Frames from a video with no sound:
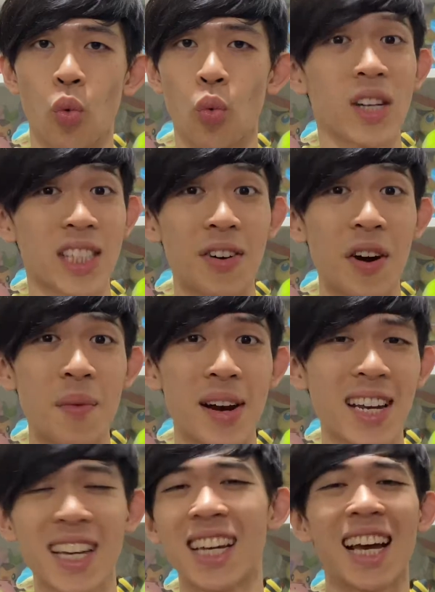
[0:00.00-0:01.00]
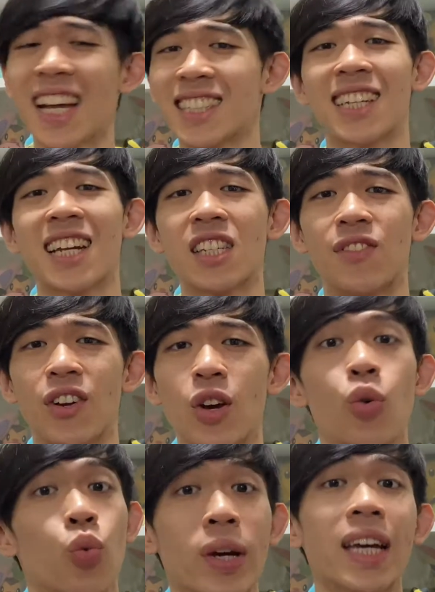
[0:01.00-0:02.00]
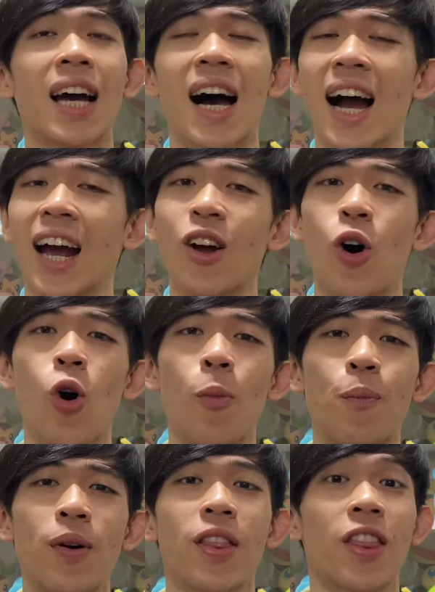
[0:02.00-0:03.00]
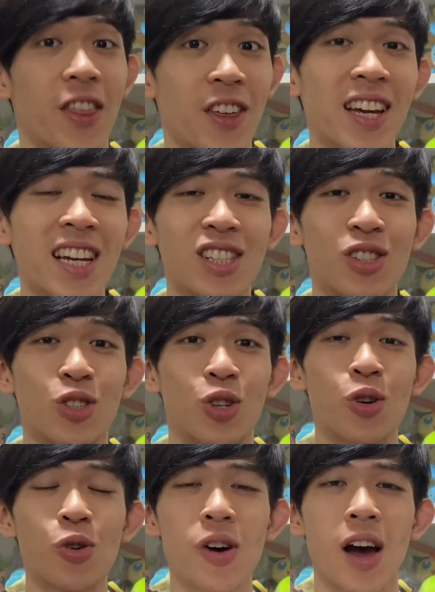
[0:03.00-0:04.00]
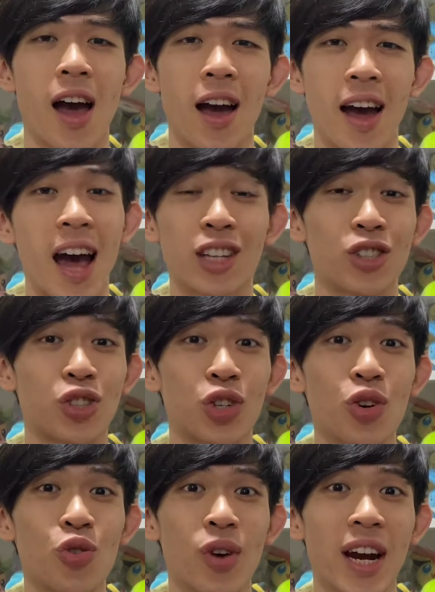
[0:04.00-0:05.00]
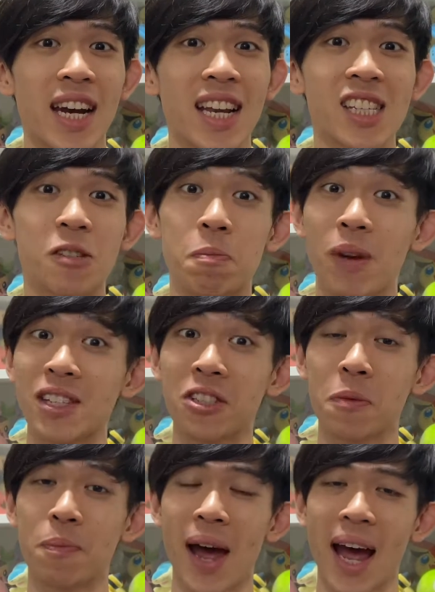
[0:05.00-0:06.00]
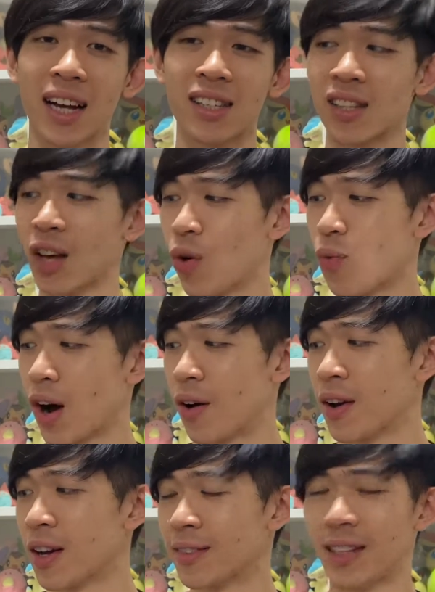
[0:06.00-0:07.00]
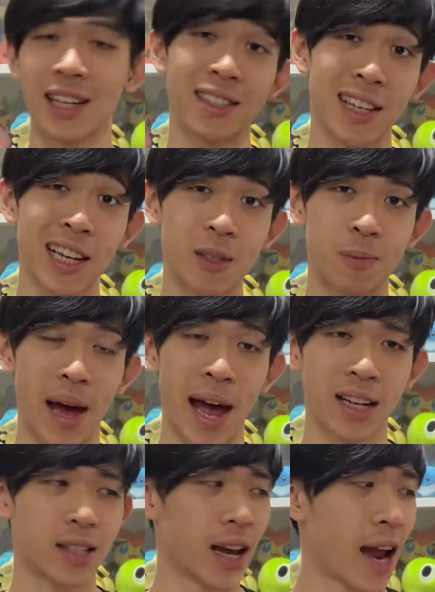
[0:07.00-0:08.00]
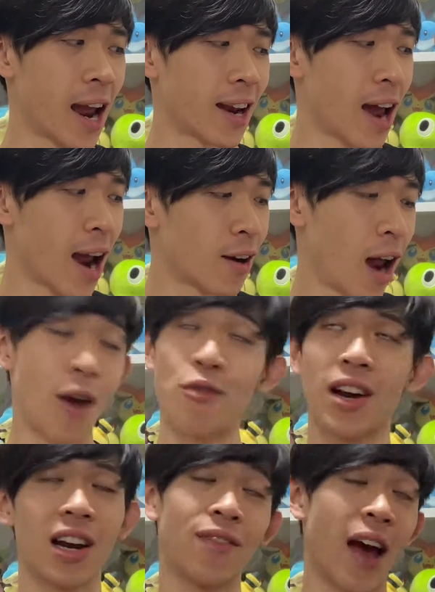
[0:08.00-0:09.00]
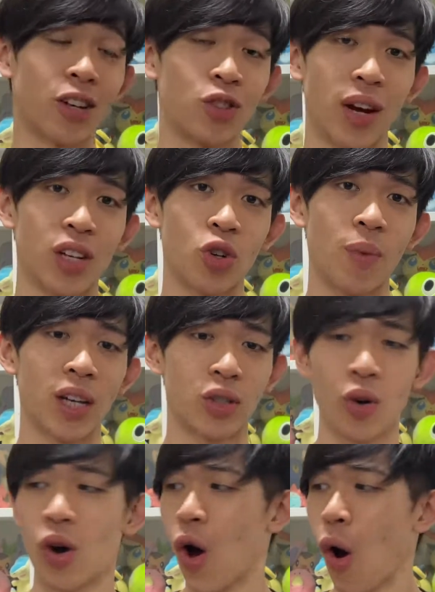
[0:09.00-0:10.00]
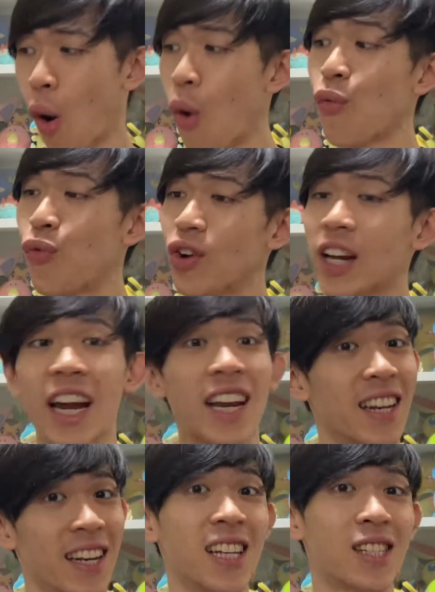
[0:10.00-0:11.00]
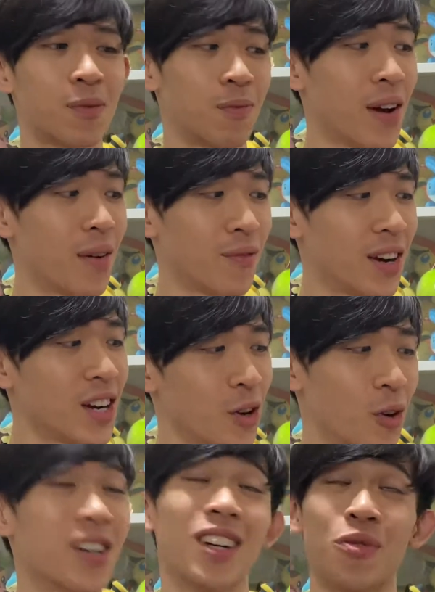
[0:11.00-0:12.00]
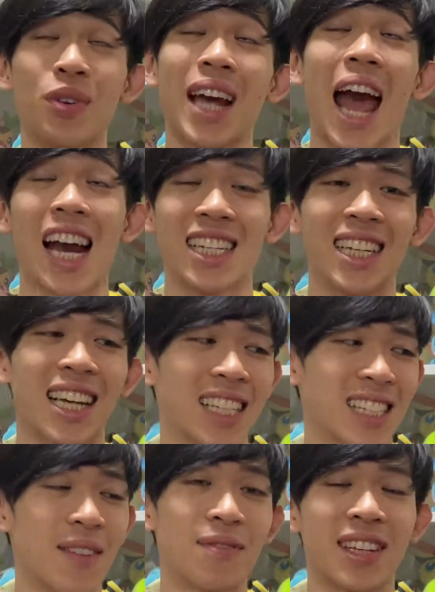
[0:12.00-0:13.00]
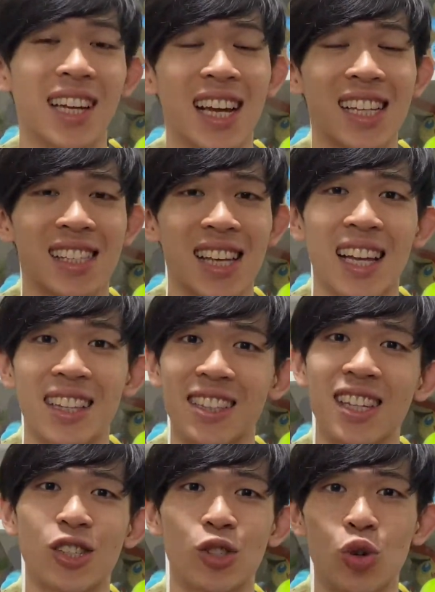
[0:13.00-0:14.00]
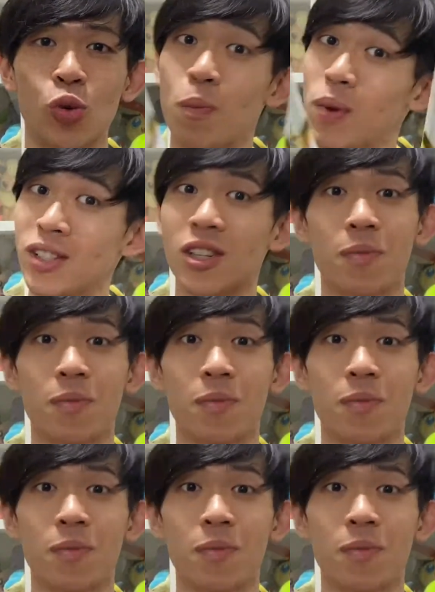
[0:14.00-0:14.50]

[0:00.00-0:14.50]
What's up everybody? In today's video, we are gonna open these two Astral Radiance blister packs. Well, there are six packs and I, I really love Astral Radiance so much. So hopefully in this video, we actually get something inside these two blister